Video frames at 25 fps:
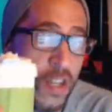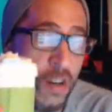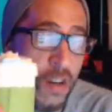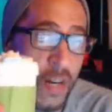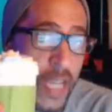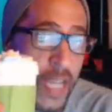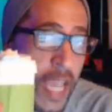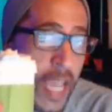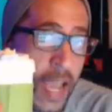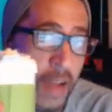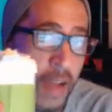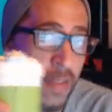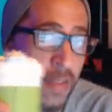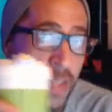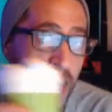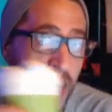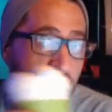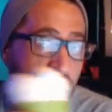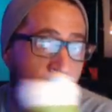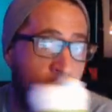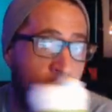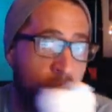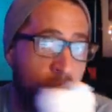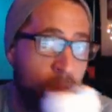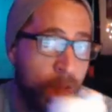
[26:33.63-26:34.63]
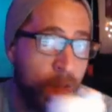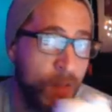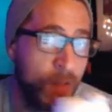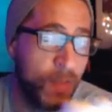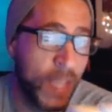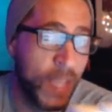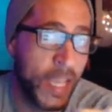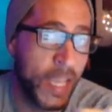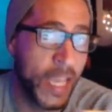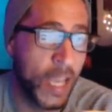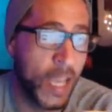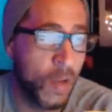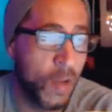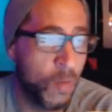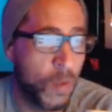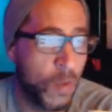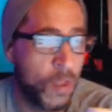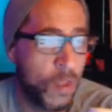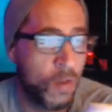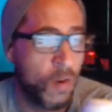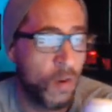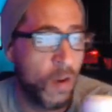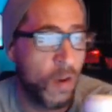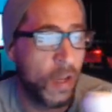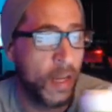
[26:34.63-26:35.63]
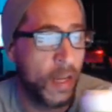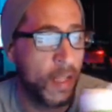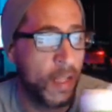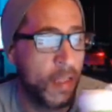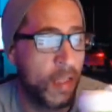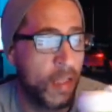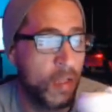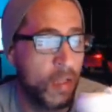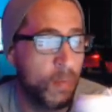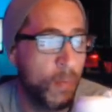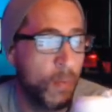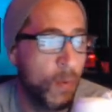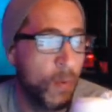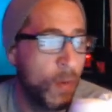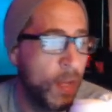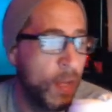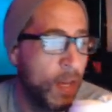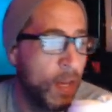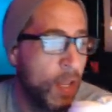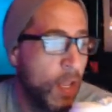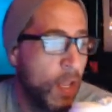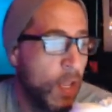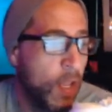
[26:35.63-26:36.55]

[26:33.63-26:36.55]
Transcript: your account, they can't they can't withdraw it at this point.